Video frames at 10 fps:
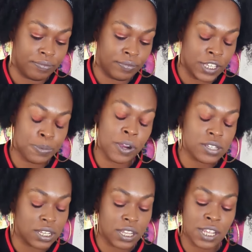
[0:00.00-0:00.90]
This
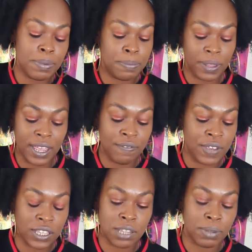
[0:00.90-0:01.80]
person could be playing
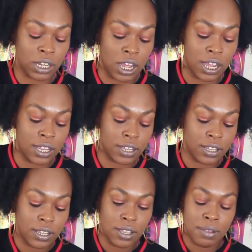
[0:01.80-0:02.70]
victim a lot,
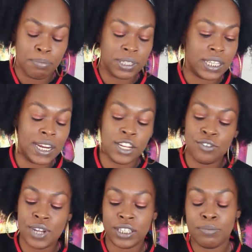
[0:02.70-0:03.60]
but they didn't
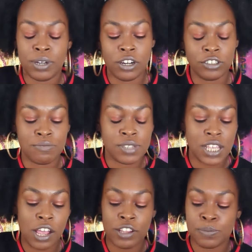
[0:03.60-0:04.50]
do nothing but hurt
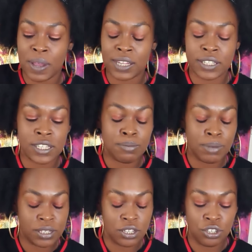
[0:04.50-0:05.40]
themselves by
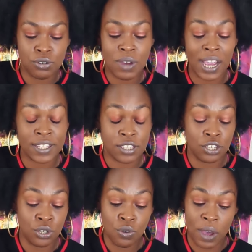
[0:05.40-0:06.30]
dismissing you,
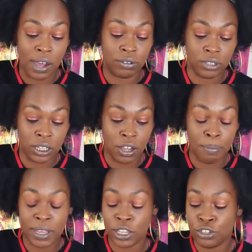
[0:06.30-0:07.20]
icing you out, Leo,
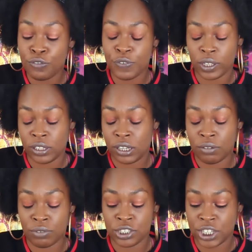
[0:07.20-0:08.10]
making you feel
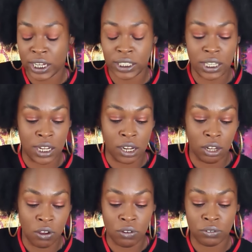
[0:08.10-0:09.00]
rejected and
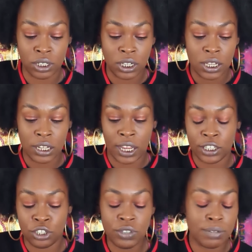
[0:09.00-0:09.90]
alone,
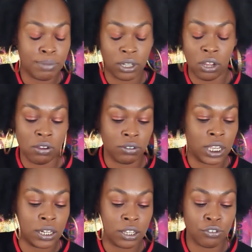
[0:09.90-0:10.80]
like you didn't belong
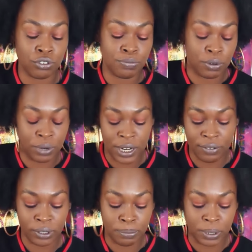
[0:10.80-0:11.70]
in the group or
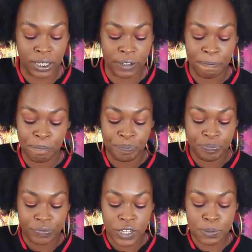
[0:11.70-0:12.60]
whatever. But
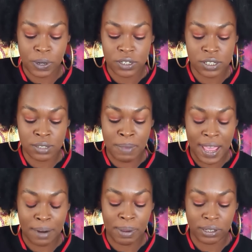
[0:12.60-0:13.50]
this person is
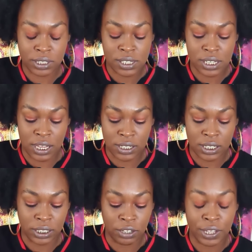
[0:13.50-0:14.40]
mad about this
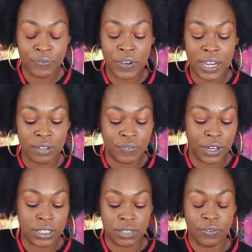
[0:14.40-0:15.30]
ending, Leo. They find it
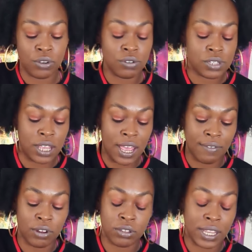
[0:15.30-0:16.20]
very difficult to
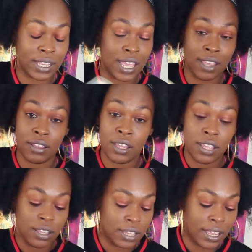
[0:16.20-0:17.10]
have. They can't
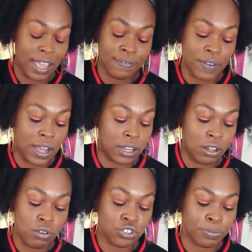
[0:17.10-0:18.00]
find
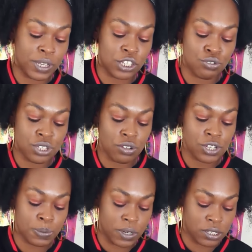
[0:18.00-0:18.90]
closure because you're still in
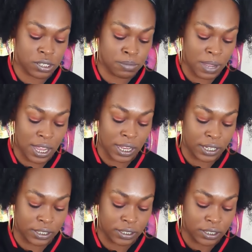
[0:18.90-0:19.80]
this person's mind.